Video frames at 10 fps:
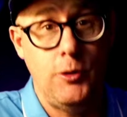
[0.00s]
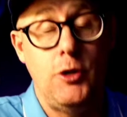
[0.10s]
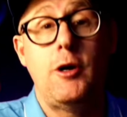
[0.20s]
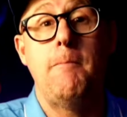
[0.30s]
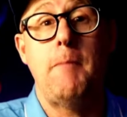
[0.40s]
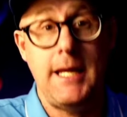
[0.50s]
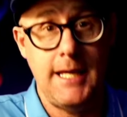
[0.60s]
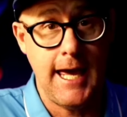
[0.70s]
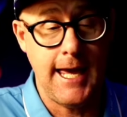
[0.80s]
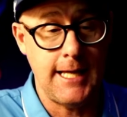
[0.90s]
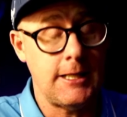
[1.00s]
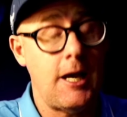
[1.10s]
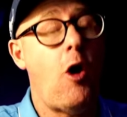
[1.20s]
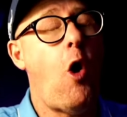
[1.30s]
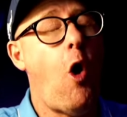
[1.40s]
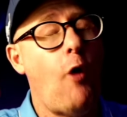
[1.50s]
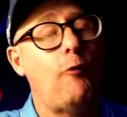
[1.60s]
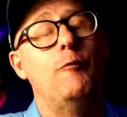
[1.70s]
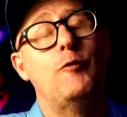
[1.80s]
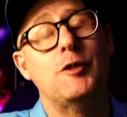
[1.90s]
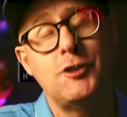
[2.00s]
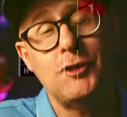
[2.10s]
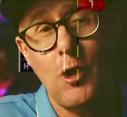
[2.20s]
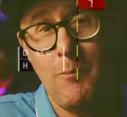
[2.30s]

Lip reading: you can make gains. Often for so